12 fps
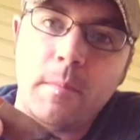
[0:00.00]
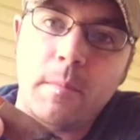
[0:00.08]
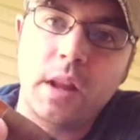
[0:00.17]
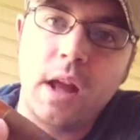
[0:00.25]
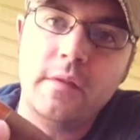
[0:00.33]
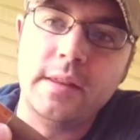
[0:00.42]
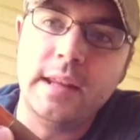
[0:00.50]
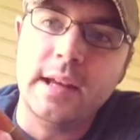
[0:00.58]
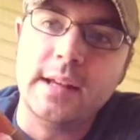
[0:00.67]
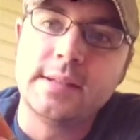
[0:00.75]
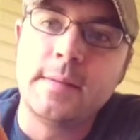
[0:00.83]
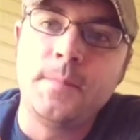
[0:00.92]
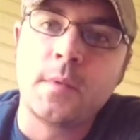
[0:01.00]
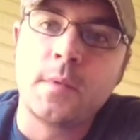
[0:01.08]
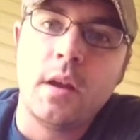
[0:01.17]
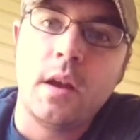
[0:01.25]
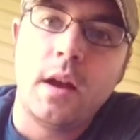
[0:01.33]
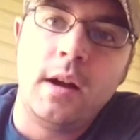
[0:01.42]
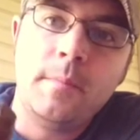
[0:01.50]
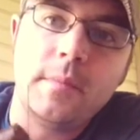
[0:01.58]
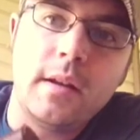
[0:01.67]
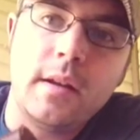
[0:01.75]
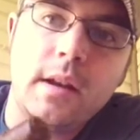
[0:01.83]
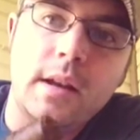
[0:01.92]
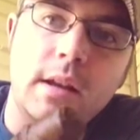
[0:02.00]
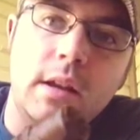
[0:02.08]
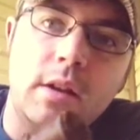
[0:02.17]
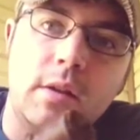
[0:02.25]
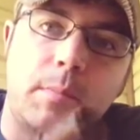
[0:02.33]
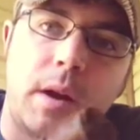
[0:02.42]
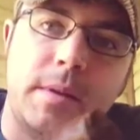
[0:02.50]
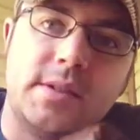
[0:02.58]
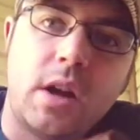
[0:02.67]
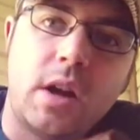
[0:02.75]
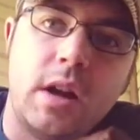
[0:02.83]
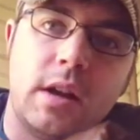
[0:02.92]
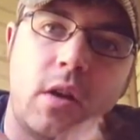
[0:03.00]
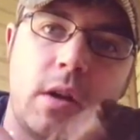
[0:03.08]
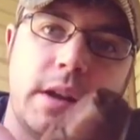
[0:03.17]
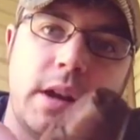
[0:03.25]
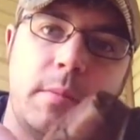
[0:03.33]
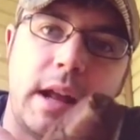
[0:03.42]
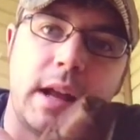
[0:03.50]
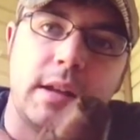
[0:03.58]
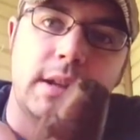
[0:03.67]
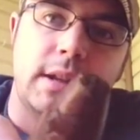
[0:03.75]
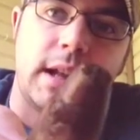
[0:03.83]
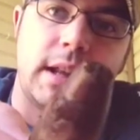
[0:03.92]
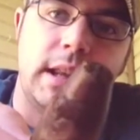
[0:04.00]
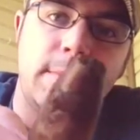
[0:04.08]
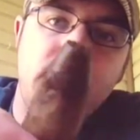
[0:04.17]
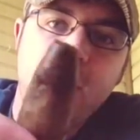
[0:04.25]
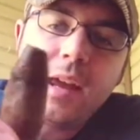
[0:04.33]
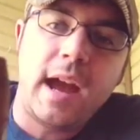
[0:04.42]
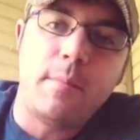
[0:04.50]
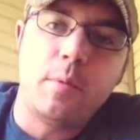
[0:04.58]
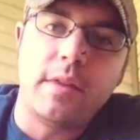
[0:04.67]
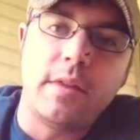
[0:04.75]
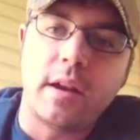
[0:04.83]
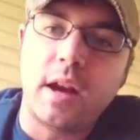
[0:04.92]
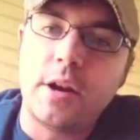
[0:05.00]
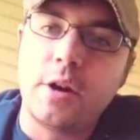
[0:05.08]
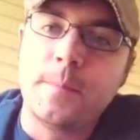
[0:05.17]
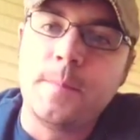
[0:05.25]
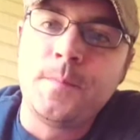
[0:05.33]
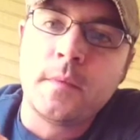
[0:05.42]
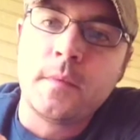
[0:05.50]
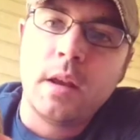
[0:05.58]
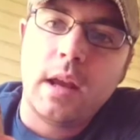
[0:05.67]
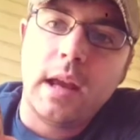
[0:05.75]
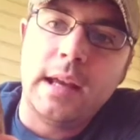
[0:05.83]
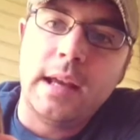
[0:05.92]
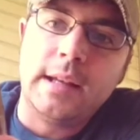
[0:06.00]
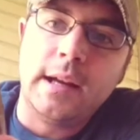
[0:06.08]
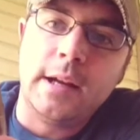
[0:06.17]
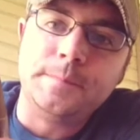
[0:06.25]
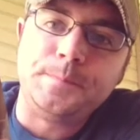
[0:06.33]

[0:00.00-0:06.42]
I'm loving this. You probably saw it earlier, but I clipped the cap with the cutter, and